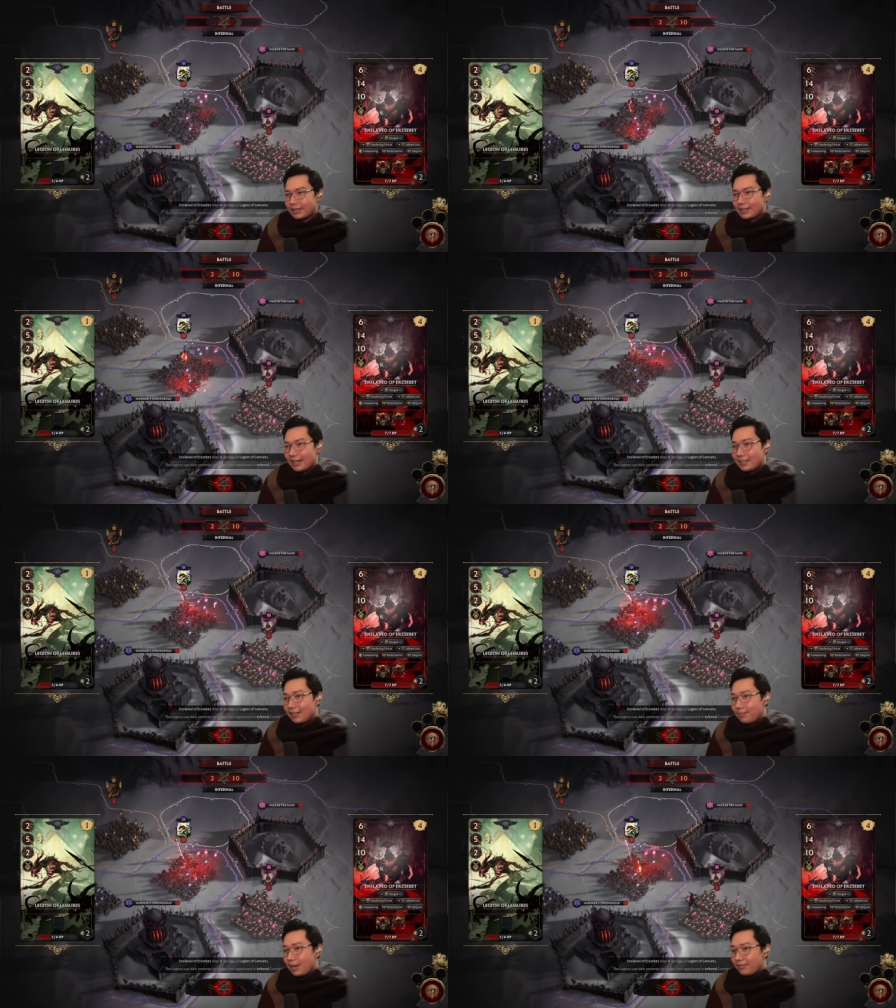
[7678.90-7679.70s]
It's getting
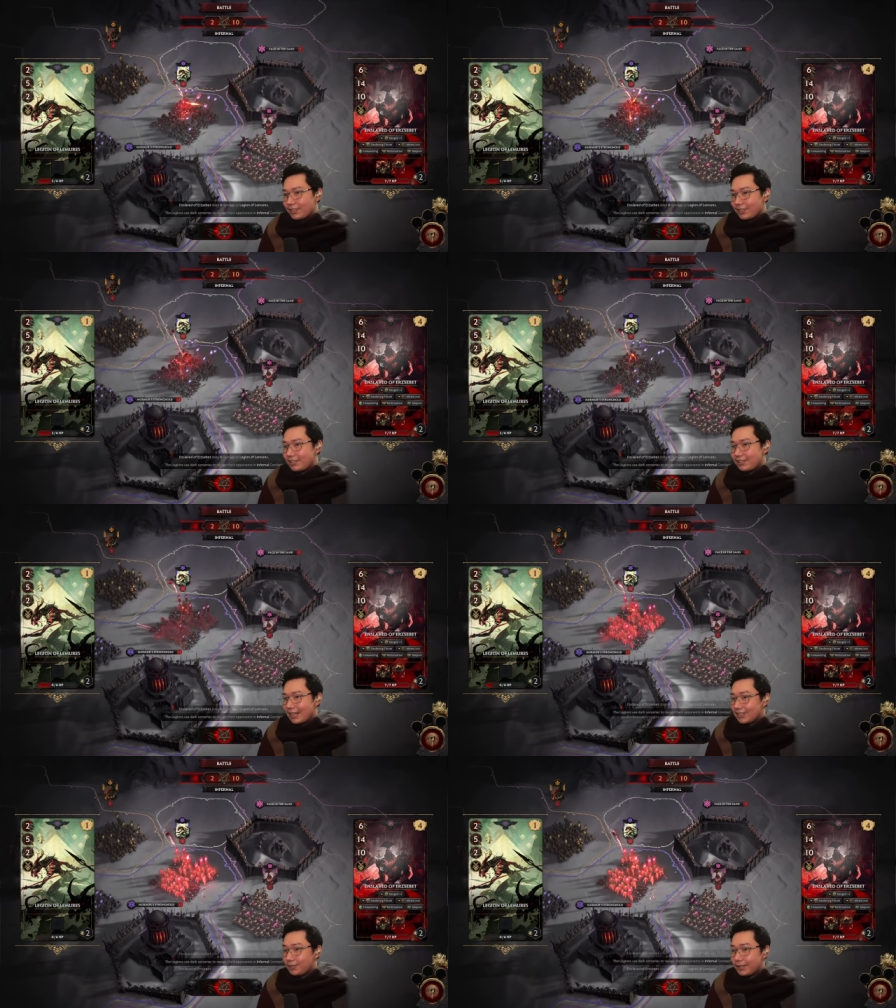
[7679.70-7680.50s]
some buffs because it's
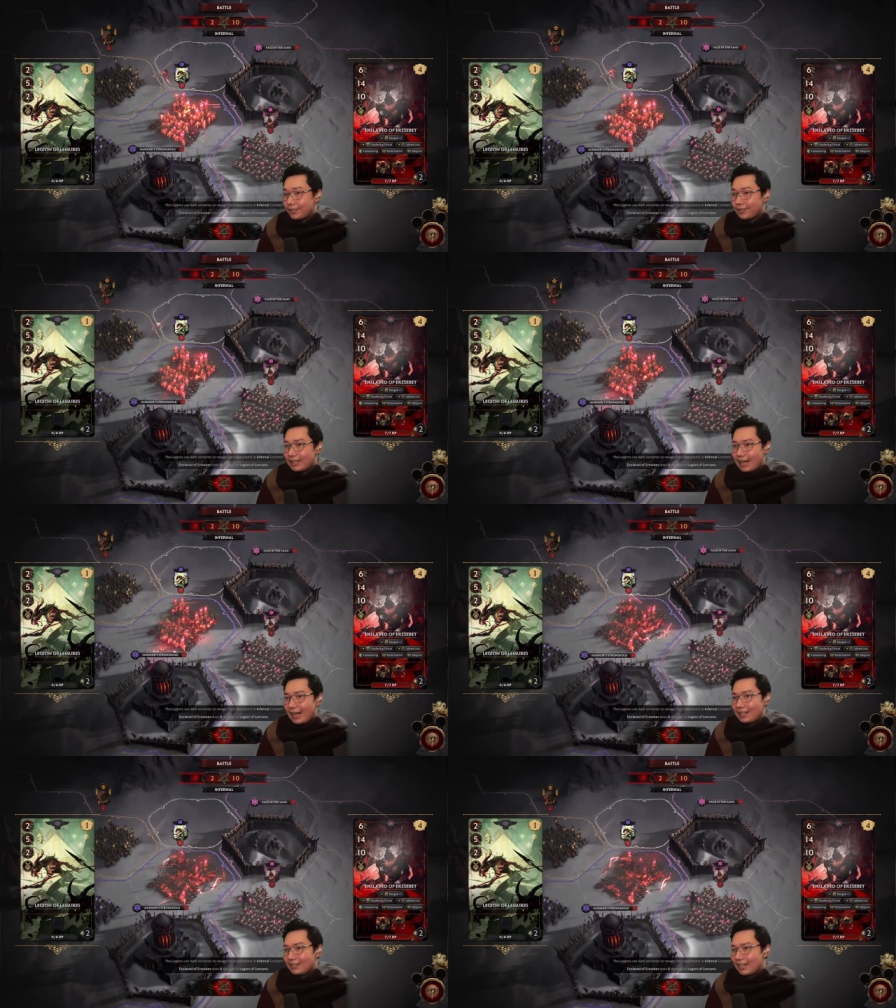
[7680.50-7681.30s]
next to a unit
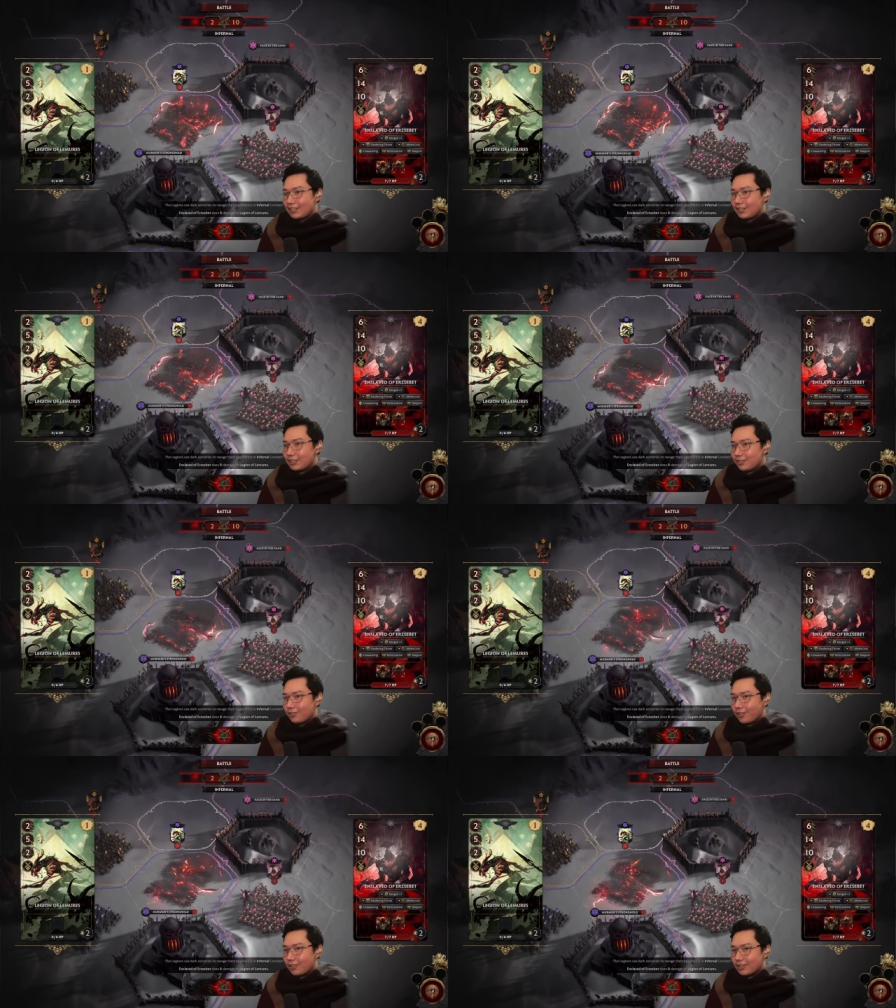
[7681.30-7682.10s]
and next to the
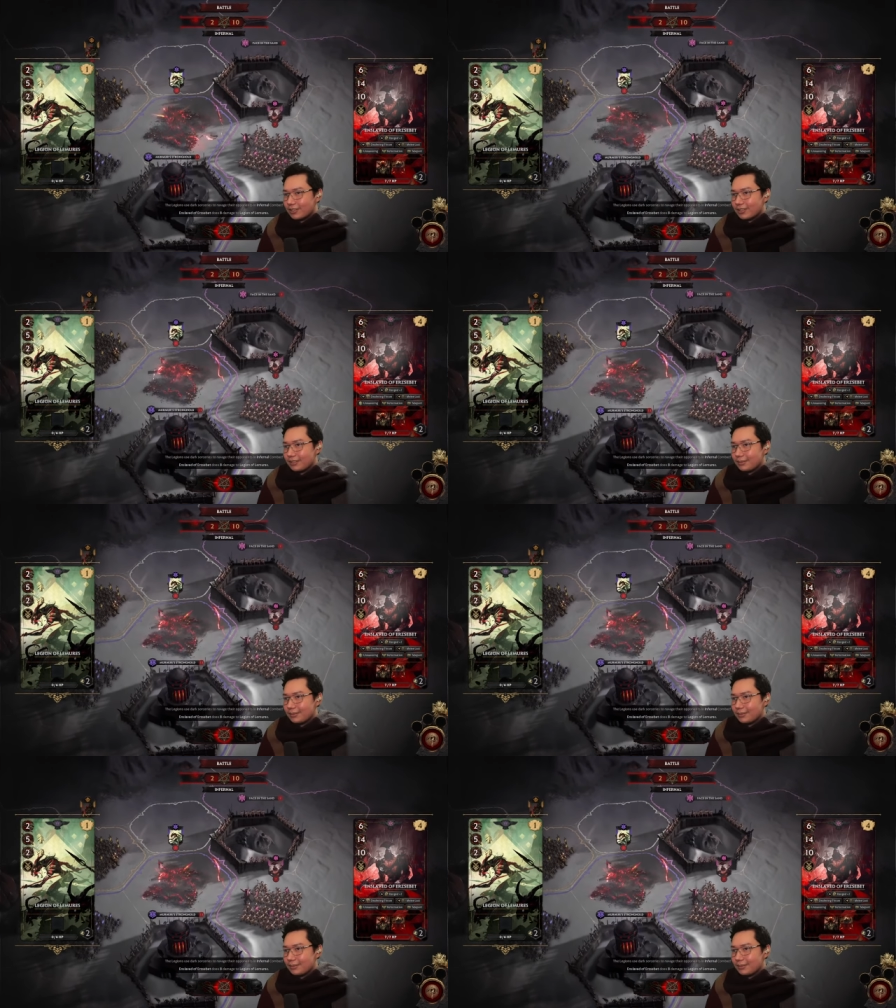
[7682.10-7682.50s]
stronghold.